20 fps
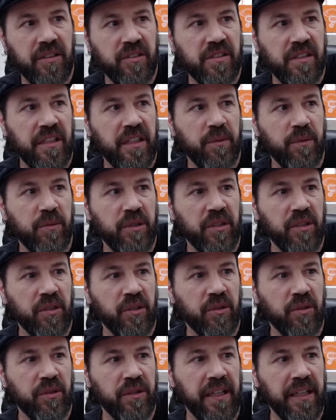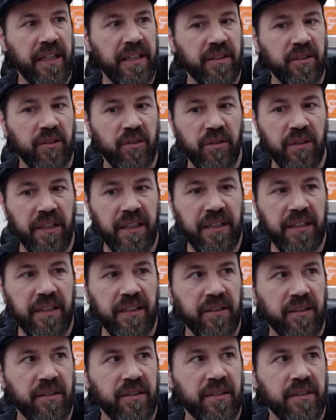just let me know and I can do that
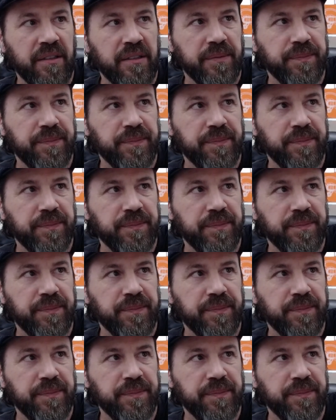here.